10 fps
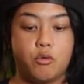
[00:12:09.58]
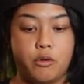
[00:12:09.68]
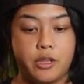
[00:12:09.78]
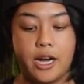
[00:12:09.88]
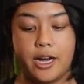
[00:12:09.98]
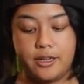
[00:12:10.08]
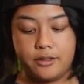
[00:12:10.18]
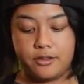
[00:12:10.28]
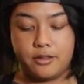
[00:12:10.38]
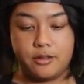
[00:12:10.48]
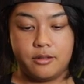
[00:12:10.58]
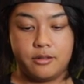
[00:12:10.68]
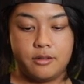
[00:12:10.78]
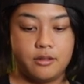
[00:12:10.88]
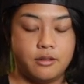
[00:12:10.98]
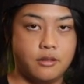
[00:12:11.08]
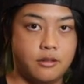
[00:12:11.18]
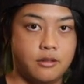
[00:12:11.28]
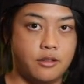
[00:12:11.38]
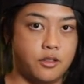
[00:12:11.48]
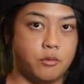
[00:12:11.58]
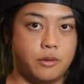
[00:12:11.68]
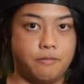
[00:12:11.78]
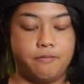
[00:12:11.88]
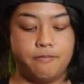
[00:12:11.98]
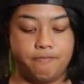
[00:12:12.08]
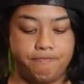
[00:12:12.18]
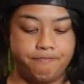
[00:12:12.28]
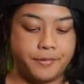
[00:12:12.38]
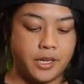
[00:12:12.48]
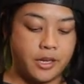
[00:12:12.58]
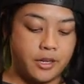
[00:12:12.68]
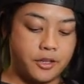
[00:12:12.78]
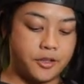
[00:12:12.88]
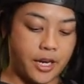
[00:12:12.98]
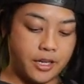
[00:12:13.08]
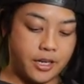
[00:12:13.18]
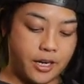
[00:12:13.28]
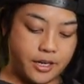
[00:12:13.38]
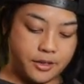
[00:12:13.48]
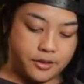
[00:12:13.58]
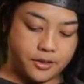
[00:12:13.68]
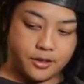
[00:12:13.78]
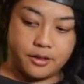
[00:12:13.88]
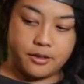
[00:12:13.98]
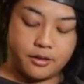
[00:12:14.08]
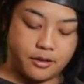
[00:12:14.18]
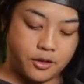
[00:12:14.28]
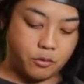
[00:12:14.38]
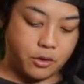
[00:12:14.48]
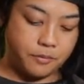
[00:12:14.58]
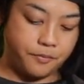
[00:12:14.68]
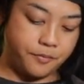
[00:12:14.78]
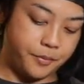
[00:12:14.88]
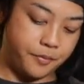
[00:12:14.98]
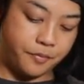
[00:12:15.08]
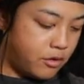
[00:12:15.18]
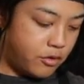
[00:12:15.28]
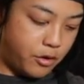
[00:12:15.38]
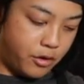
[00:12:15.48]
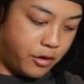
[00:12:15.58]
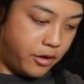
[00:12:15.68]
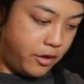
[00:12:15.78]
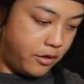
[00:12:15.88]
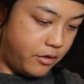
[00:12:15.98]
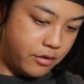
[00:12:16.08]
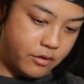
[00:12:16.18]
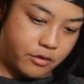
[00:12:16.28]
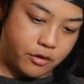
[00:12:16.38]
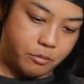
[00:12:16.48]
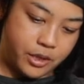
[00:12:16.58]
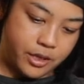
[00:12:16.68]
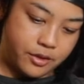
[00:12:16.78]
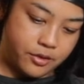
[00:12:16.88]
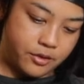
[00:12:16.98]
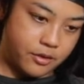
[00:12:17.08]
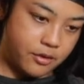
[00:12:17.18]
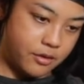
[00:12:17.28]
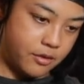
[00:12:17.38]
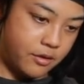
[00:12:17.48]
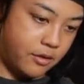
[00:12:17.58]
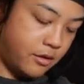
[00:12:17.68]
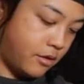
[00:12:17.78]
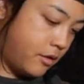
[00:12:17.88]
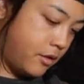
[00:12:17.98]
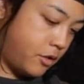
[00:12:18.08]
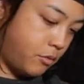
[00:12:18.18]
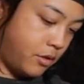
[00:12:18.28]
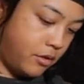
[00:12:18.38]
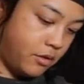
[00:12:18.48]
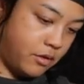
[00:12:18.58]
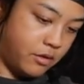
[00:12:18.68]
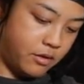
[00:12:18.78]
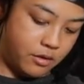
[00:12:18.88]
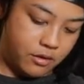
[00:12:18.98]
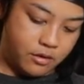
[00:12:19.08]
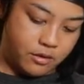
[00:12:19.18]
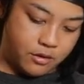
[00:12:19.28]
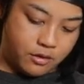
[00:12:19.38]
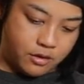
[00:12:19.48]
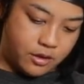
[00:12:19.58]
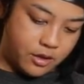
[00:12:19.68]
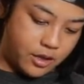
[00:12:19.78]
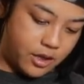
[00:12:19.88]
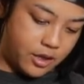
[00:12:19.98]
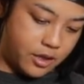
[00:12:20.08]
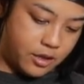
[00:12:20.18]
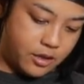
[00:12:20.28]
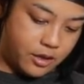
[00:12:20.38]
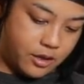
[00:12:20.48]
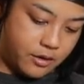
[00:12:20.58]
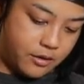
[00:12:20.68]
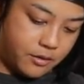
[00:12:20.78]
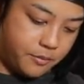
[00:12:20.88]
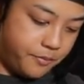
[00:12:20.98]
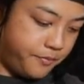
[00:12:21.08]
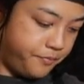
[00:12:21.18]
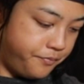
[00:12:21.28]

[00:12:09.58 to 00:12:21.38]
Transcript: scored the highest. This one. Second highest. This one. Third. Third place. This one, and um,